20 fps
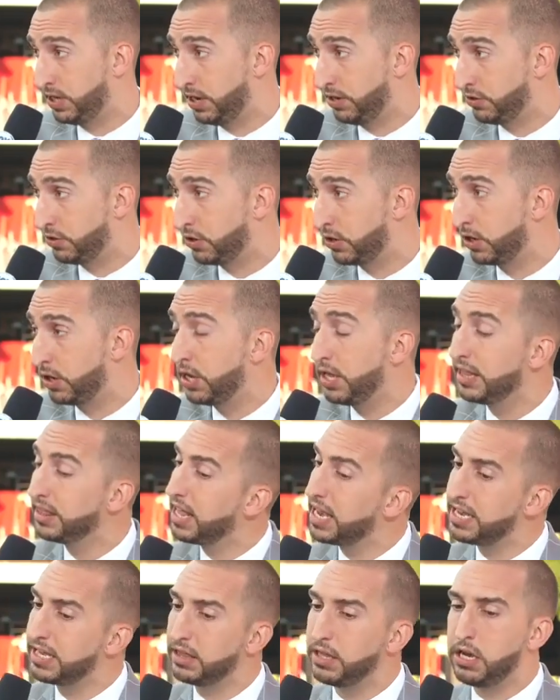tenure.
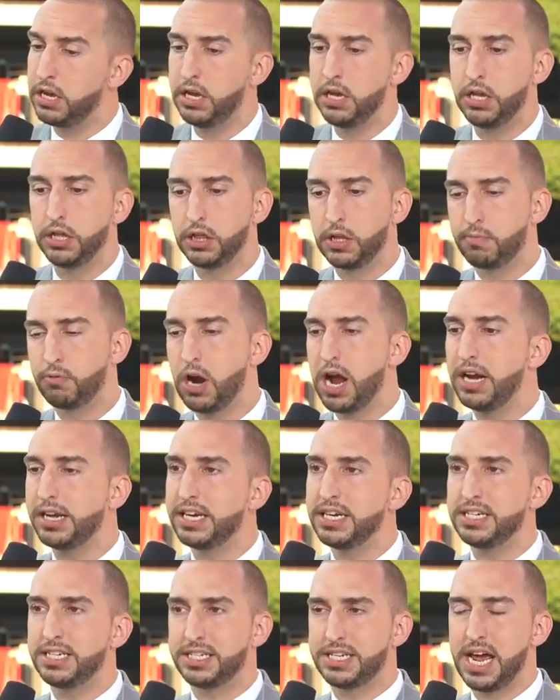Like, LeBron
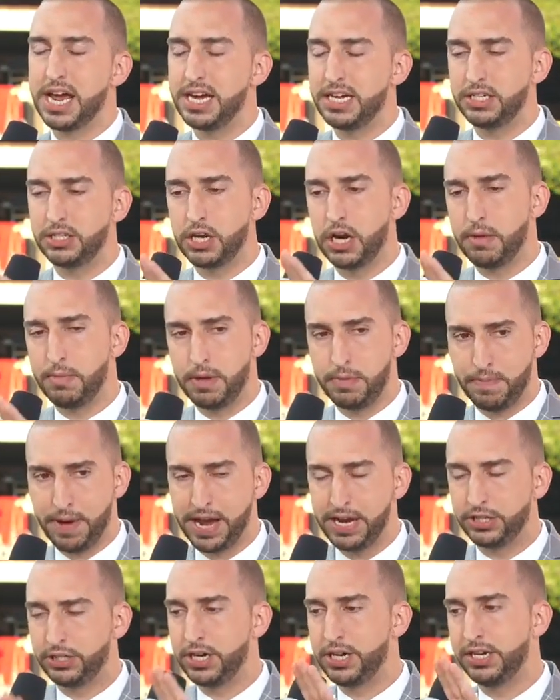can say he's going to be
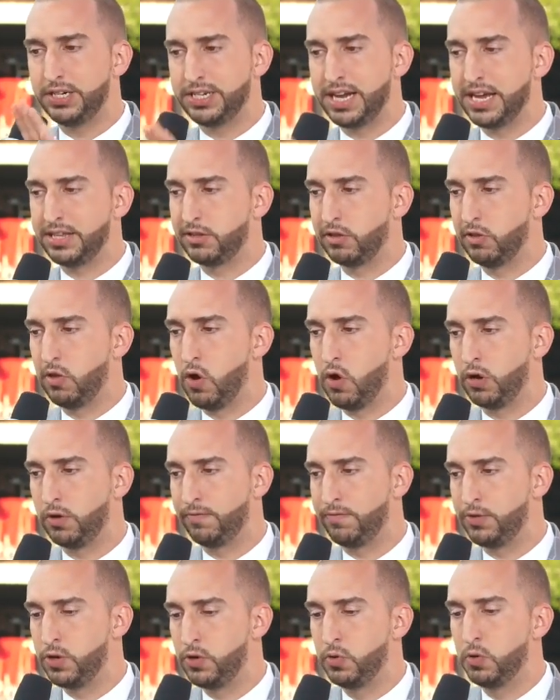patient and take the
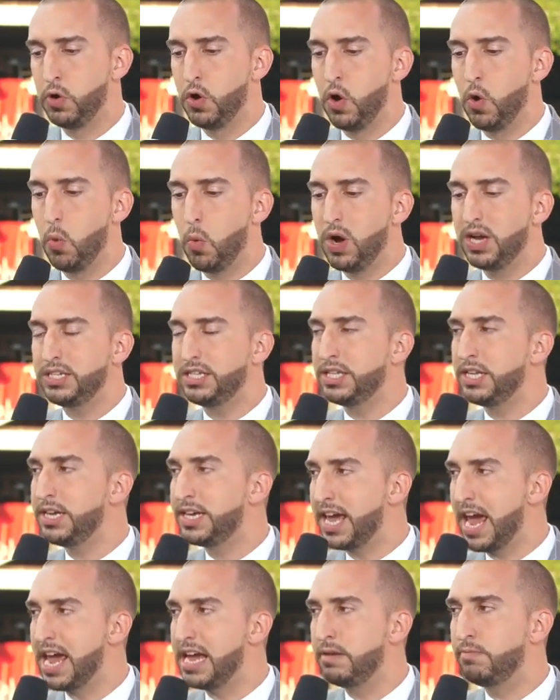long view. Once the
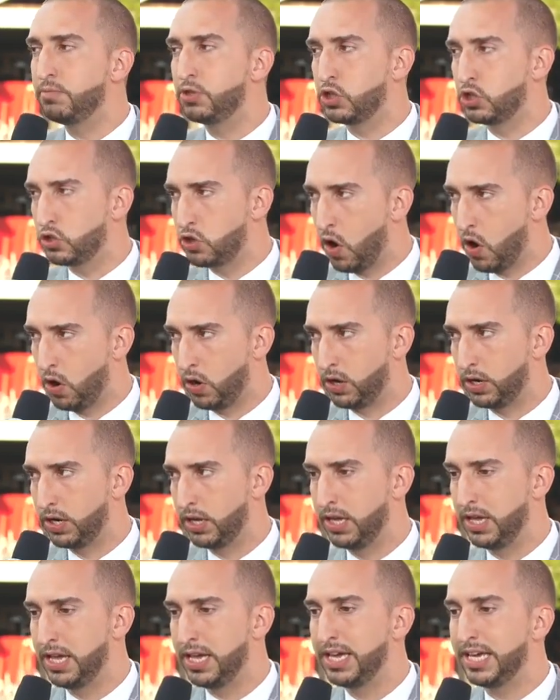games start,
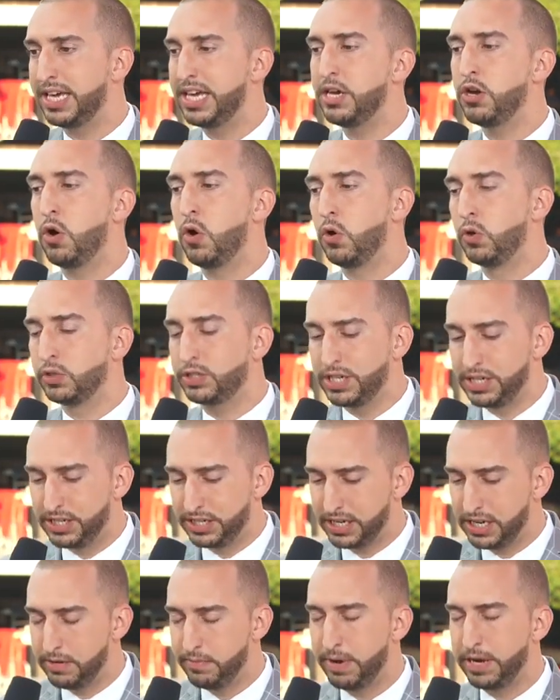he holds his
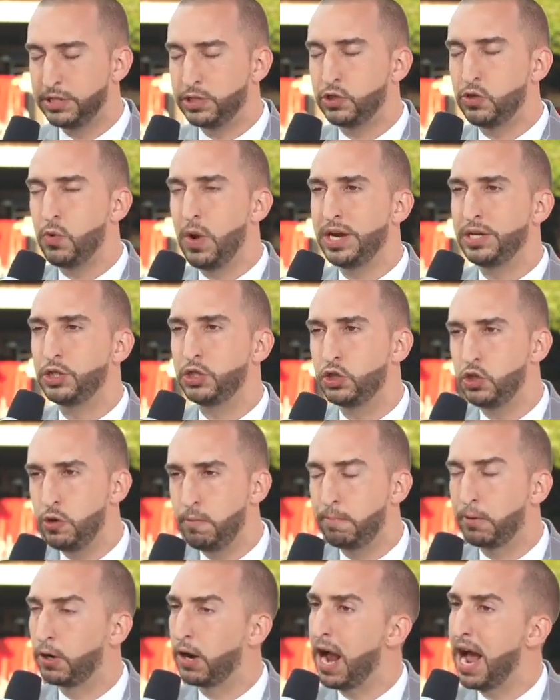teammates to a
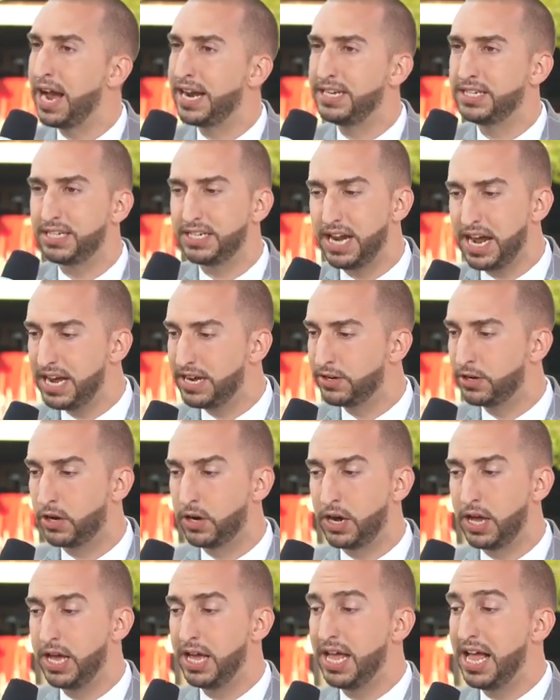super high
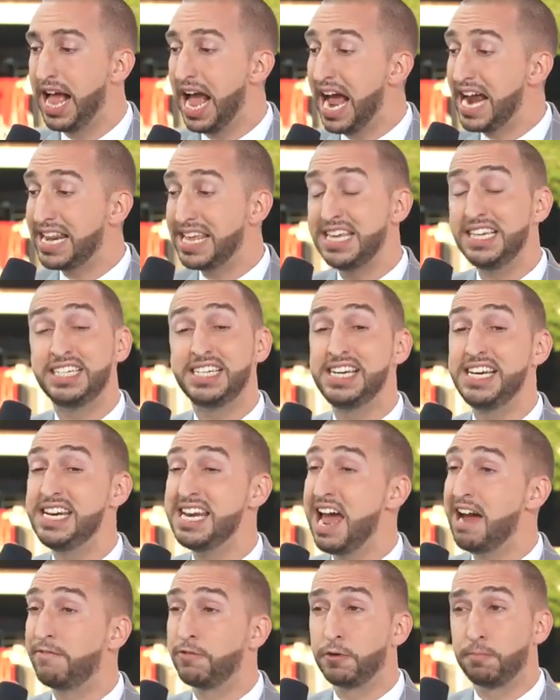standard, and he's
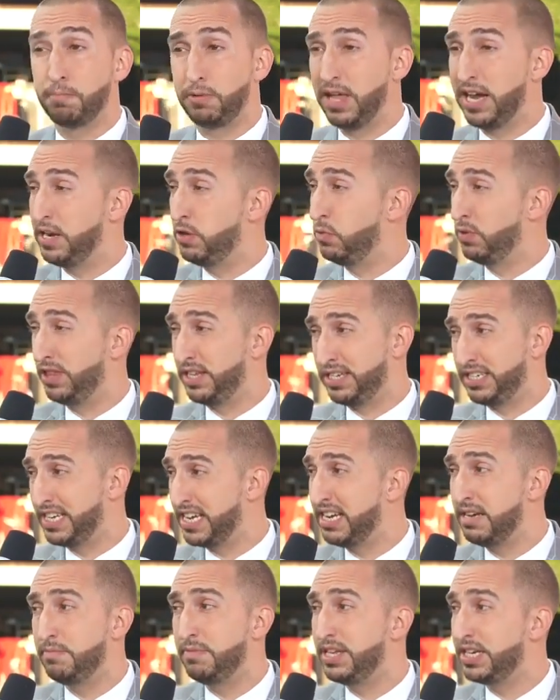never played with a
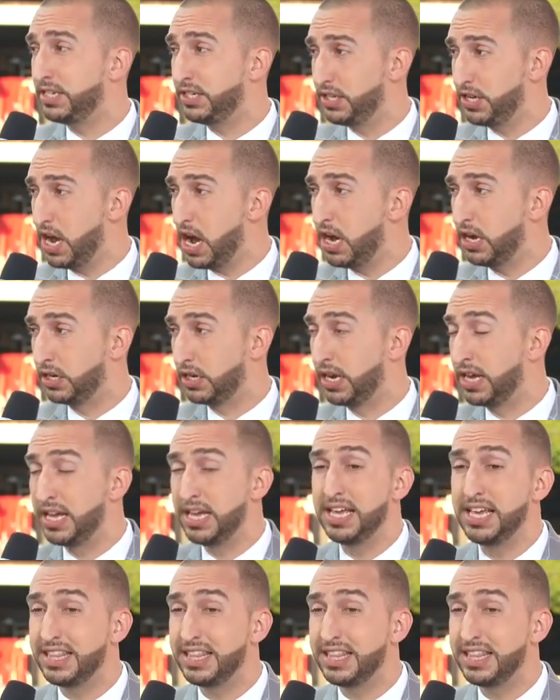team this young.